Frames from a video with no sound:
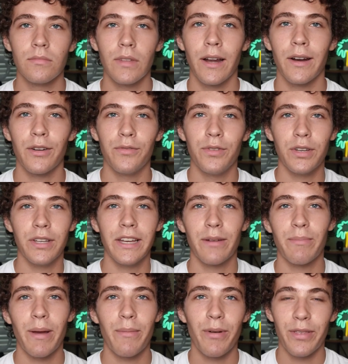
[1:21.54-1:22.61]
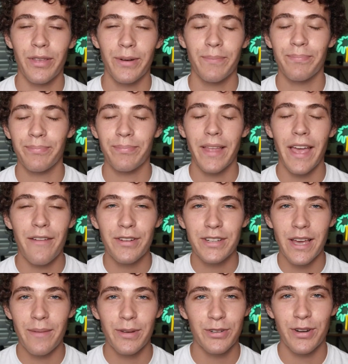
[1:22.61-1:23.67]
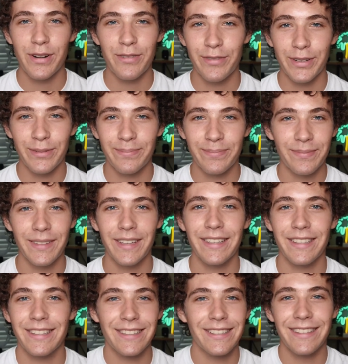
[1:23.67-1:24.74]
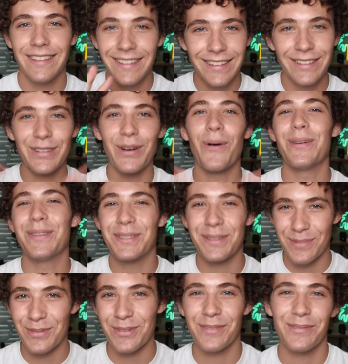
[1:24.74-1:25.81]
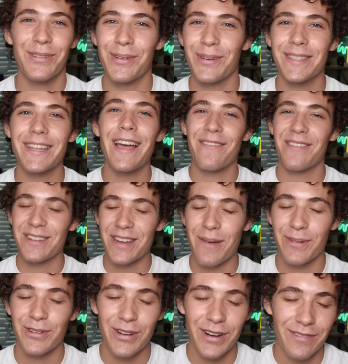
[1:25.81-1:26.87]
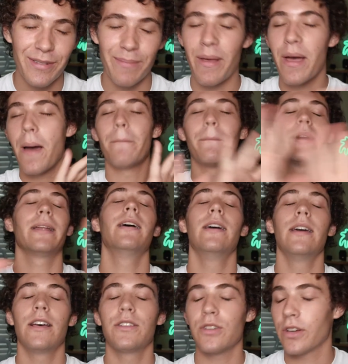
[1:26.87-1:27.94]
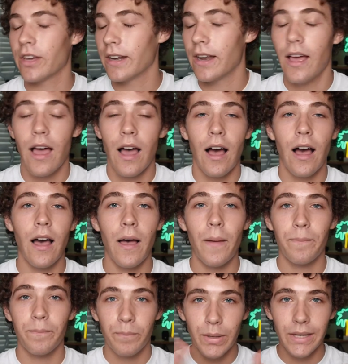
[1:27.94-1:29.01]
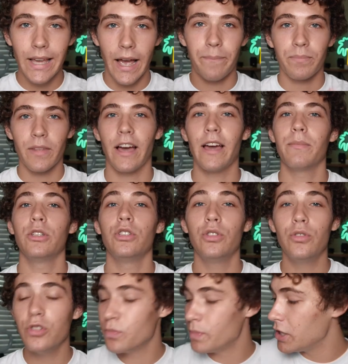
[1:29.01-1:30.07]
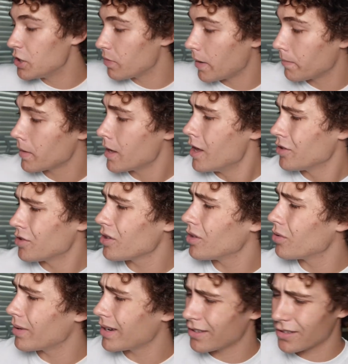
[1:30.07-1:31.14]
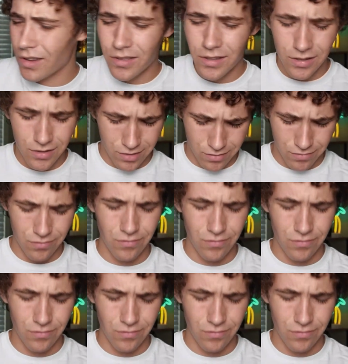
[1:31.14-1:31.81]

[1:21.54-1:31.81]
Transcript: I don't know if you can hear my brother. Every time I try to film, there's always some sort of noise every time I try to film, but it's all good. But yeah, I'm a huge beach bum, so when I saw these,